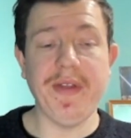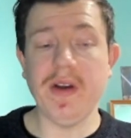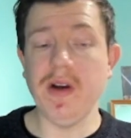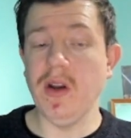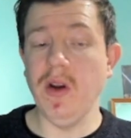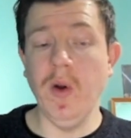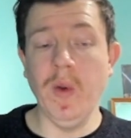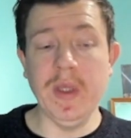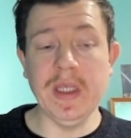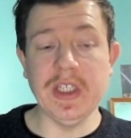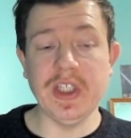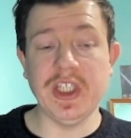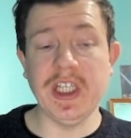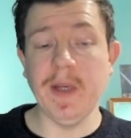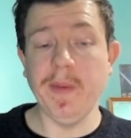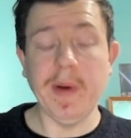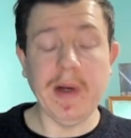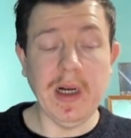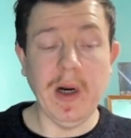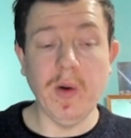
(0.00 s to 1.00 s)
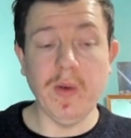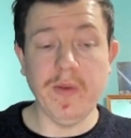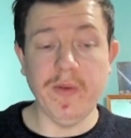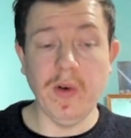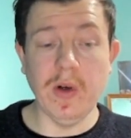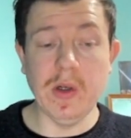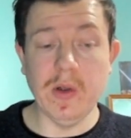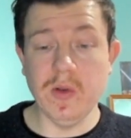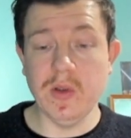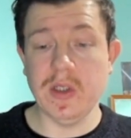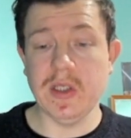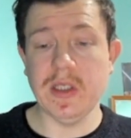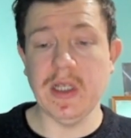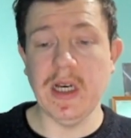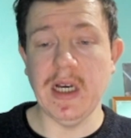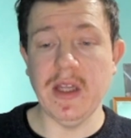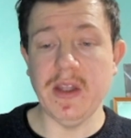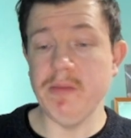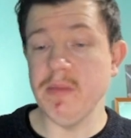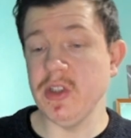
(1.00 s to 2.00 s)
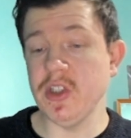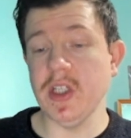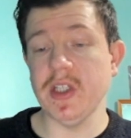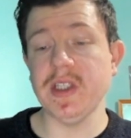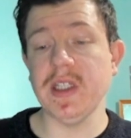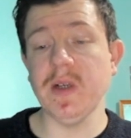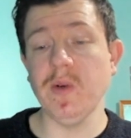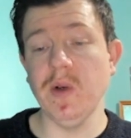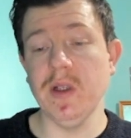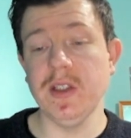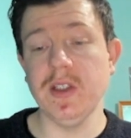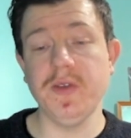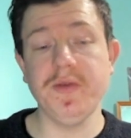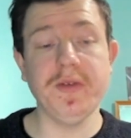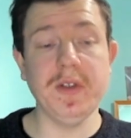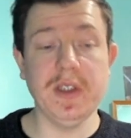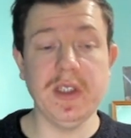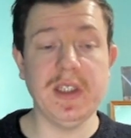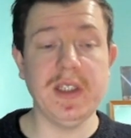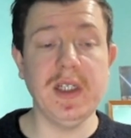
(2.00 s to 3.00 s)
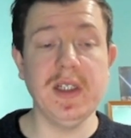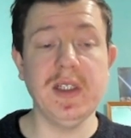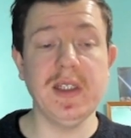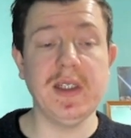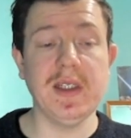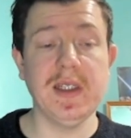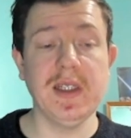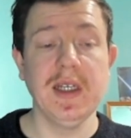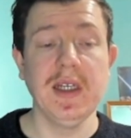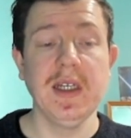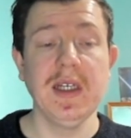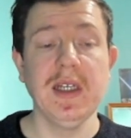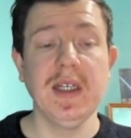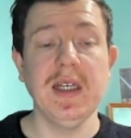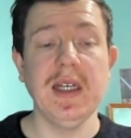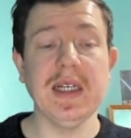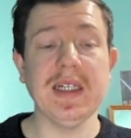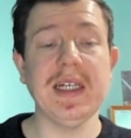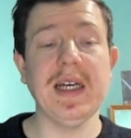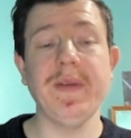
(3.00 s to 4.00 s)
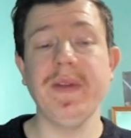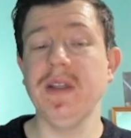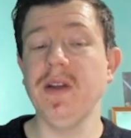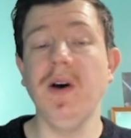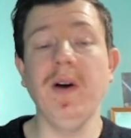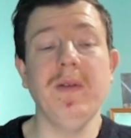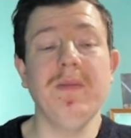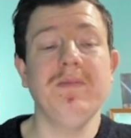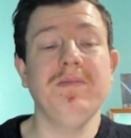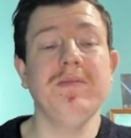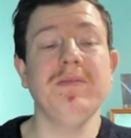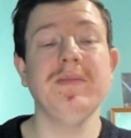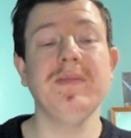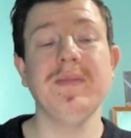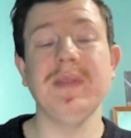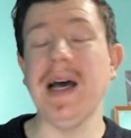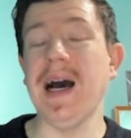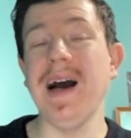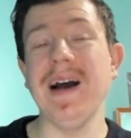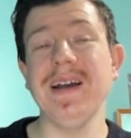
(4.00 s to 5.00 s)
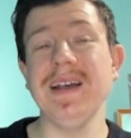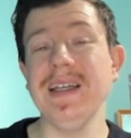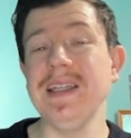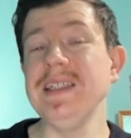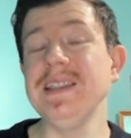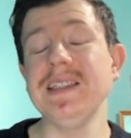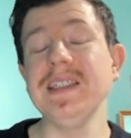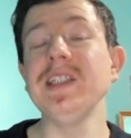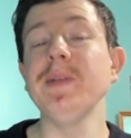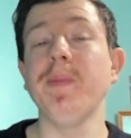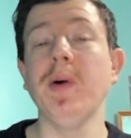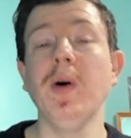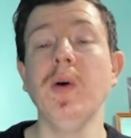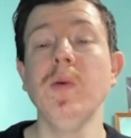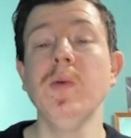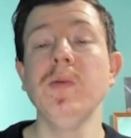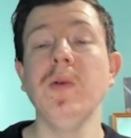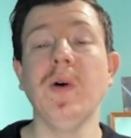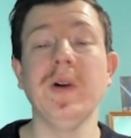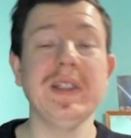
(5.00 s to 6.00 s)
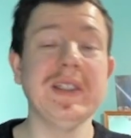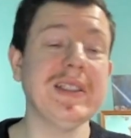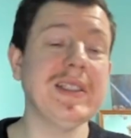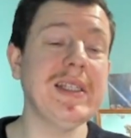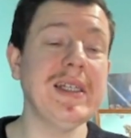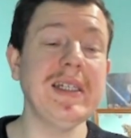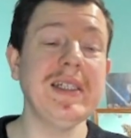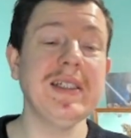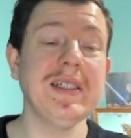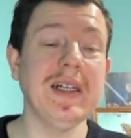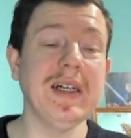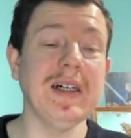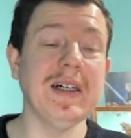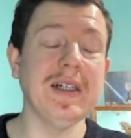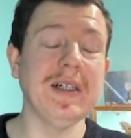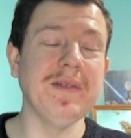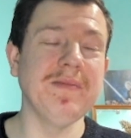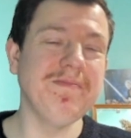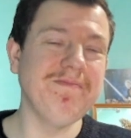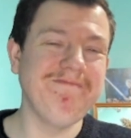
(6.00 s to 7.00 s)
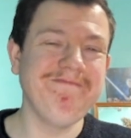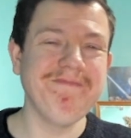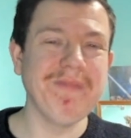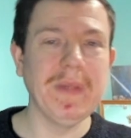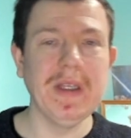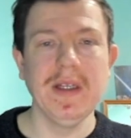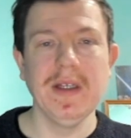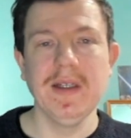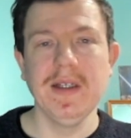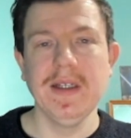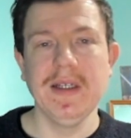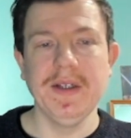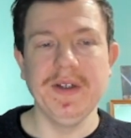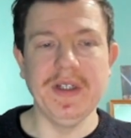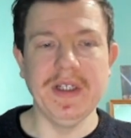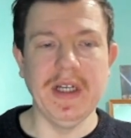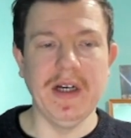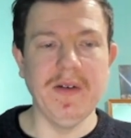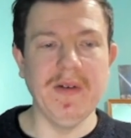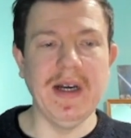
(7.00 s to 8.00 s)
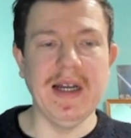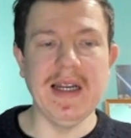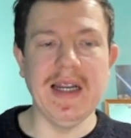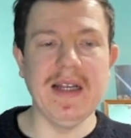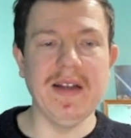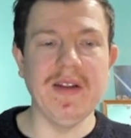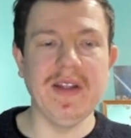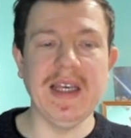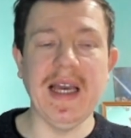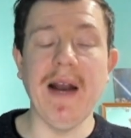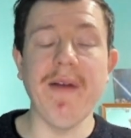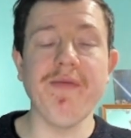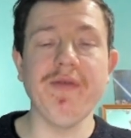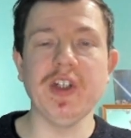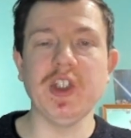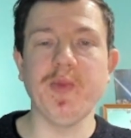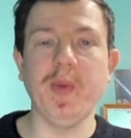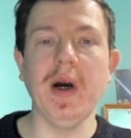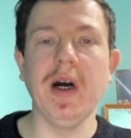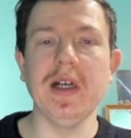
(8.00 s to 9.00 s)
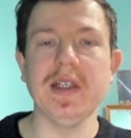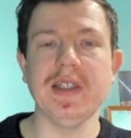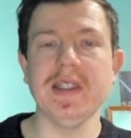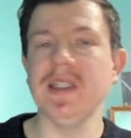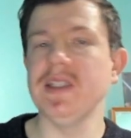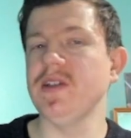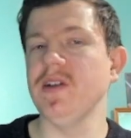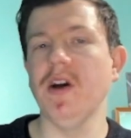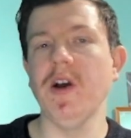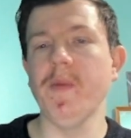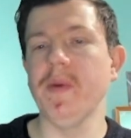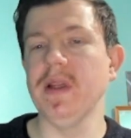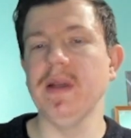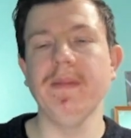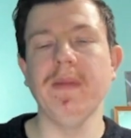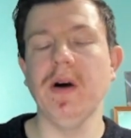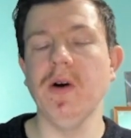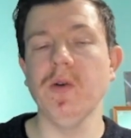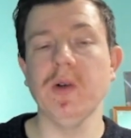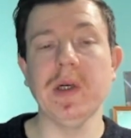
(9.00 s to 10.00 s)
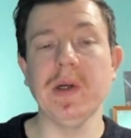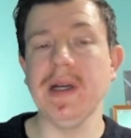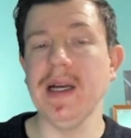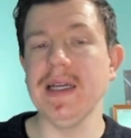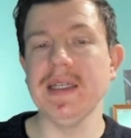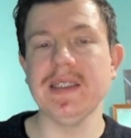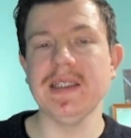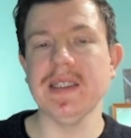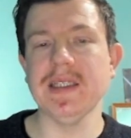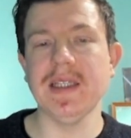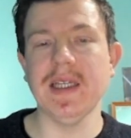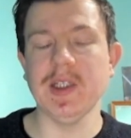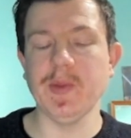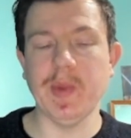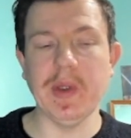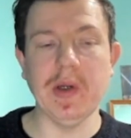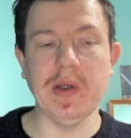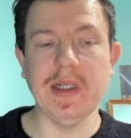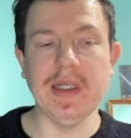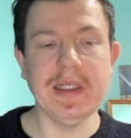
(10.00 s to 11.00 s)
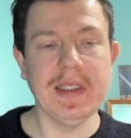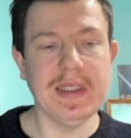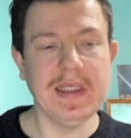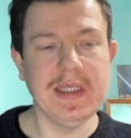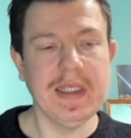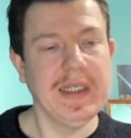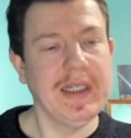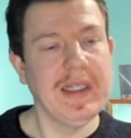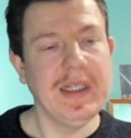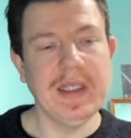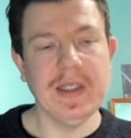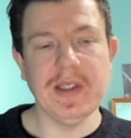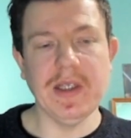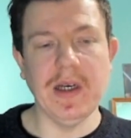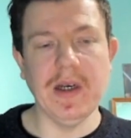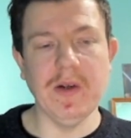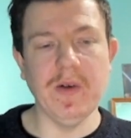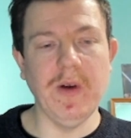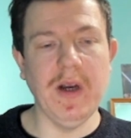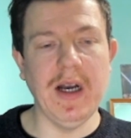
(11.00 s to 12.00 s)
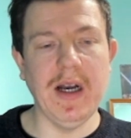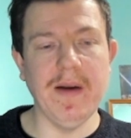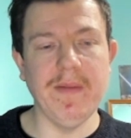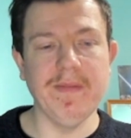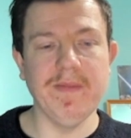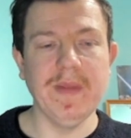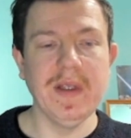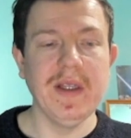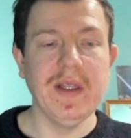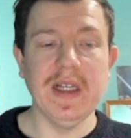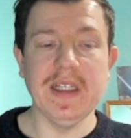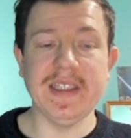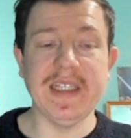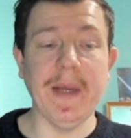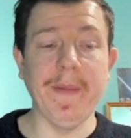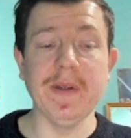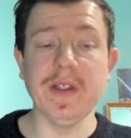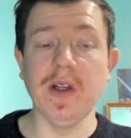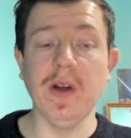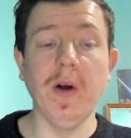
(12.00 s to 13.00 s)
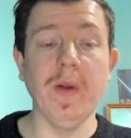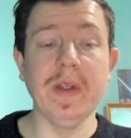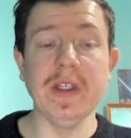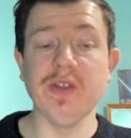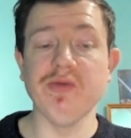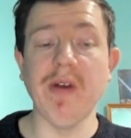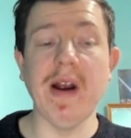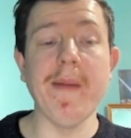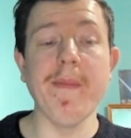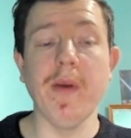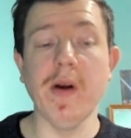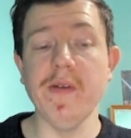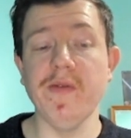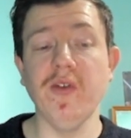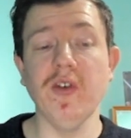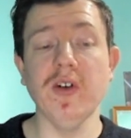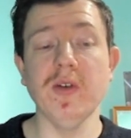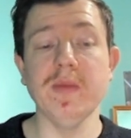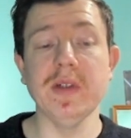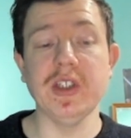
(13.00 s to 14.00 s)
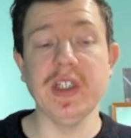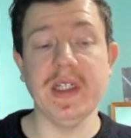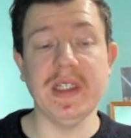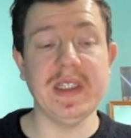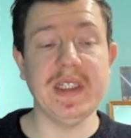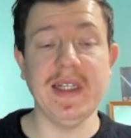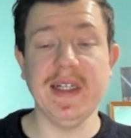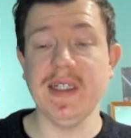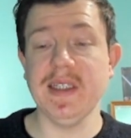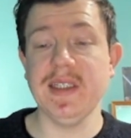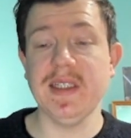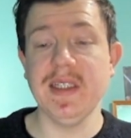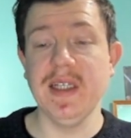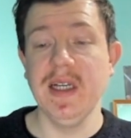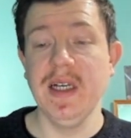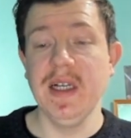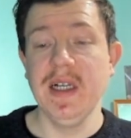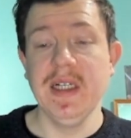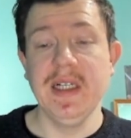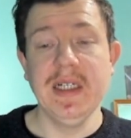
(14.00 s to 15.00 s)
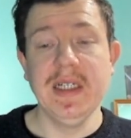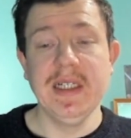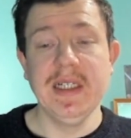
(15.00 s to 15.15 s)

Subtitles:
I think a lot of these cheaper cold foils, the Majestic ones, for instance, again, they're not that easy to pull, honestly. You know, and the average person isn't opening multiple cases, let's be honest. So, the same as a lot of these rainbow foil Majestics.